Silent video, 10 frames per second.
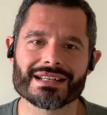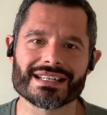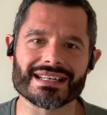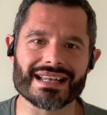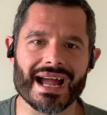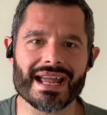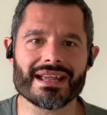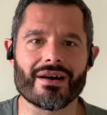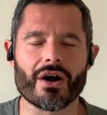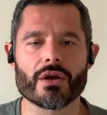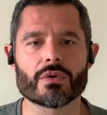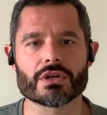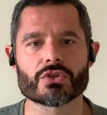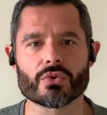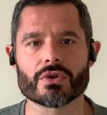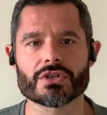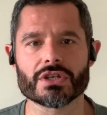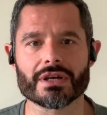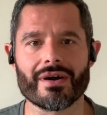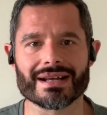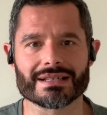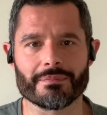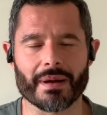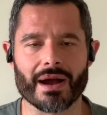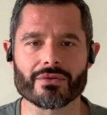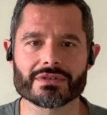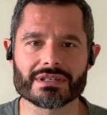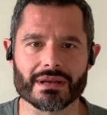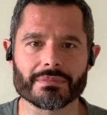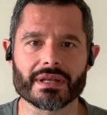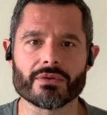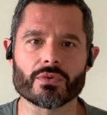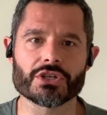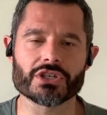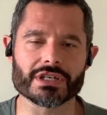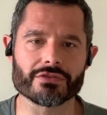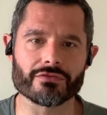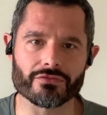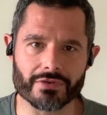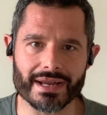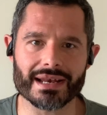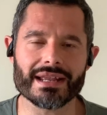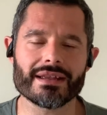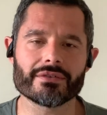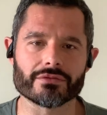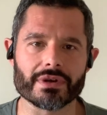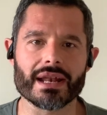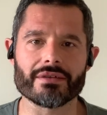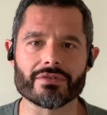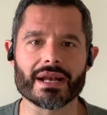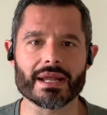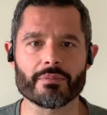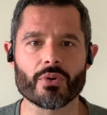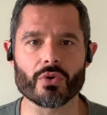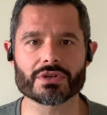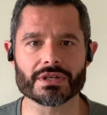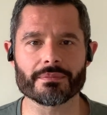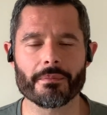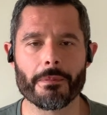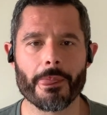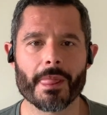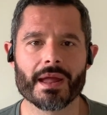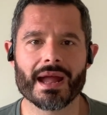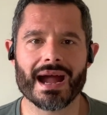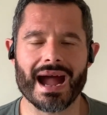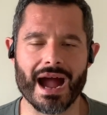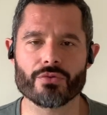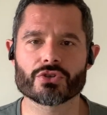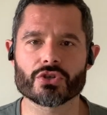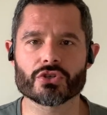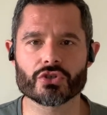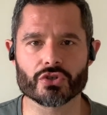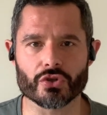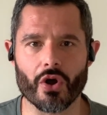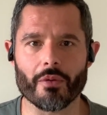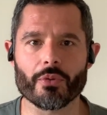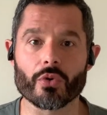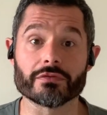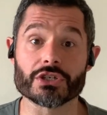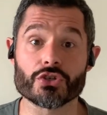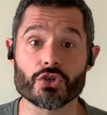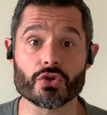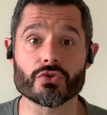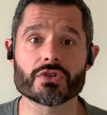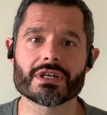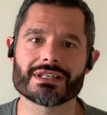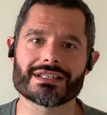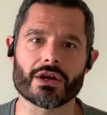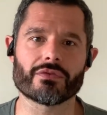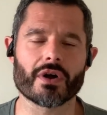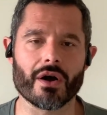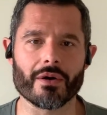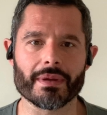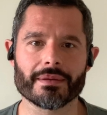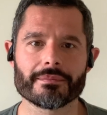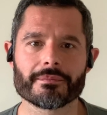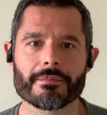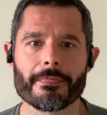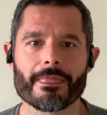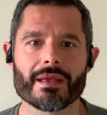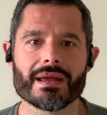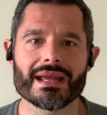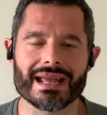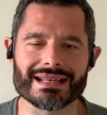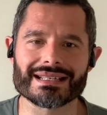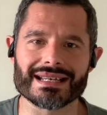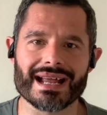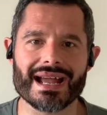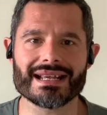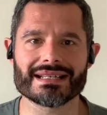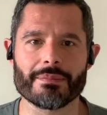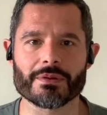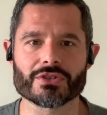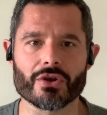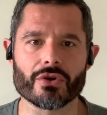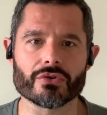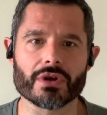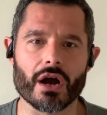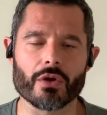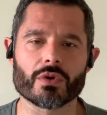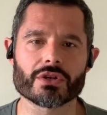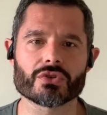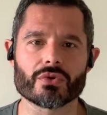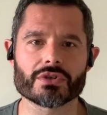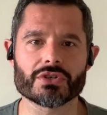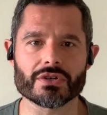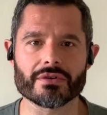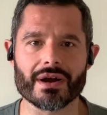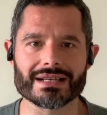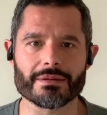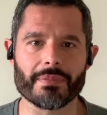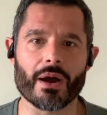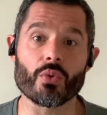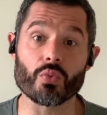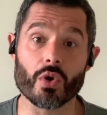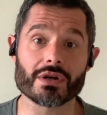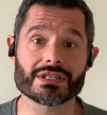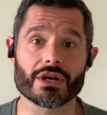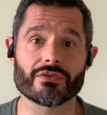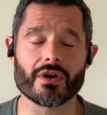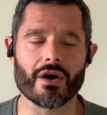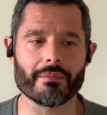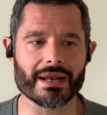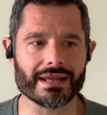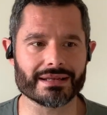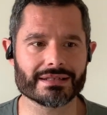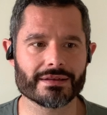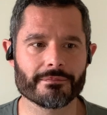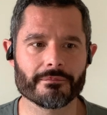Today, I want to talk to you guys about something which is really, really, really important. How to stop or reduce self-harming. In today's episode, I want to talk to you guys about what self-harming is,